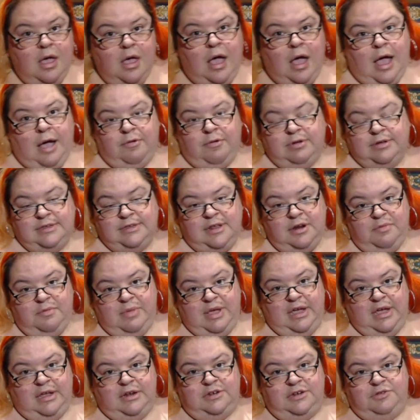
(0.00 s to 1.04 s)
I was going to
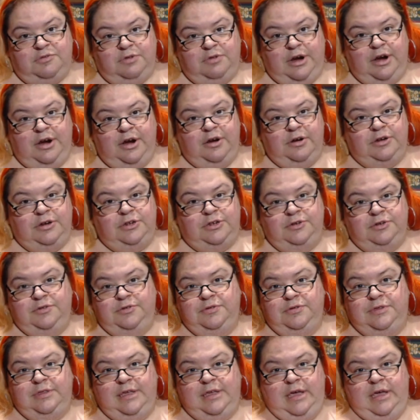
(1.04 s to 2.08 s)
make it to wear to
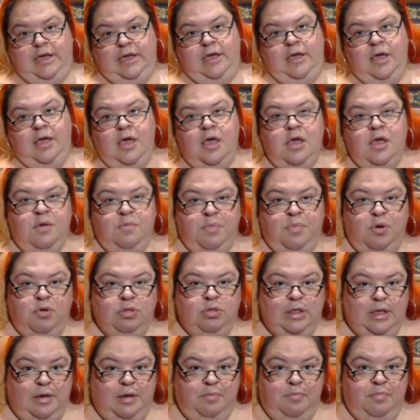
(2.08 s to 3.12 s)
the
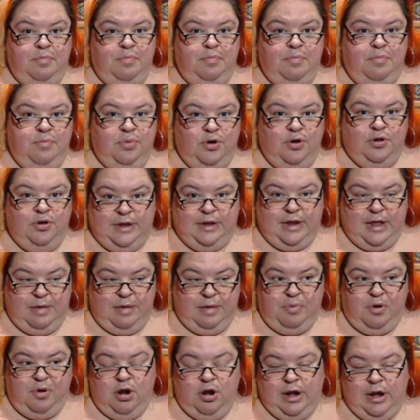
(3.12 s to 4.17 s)
bowling birthday
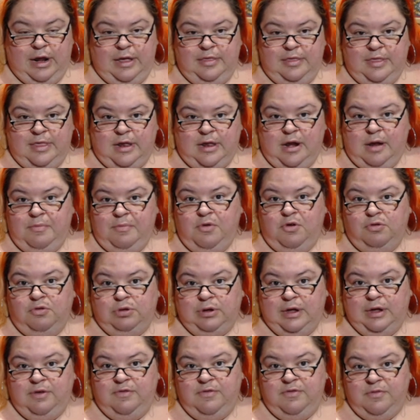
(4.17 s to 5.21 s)
party that I'm
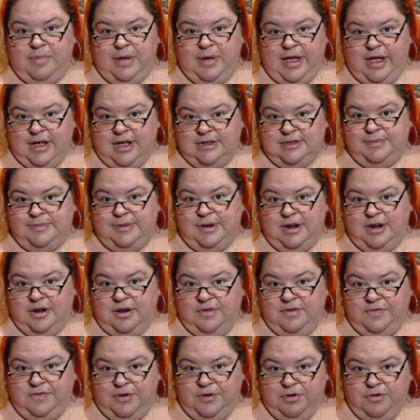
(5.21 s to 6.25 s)
holding for my husband and
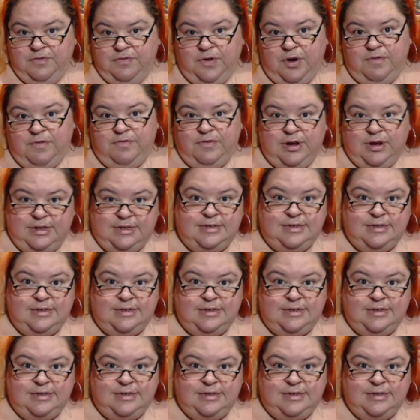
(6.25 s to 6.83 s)
a few of our friends,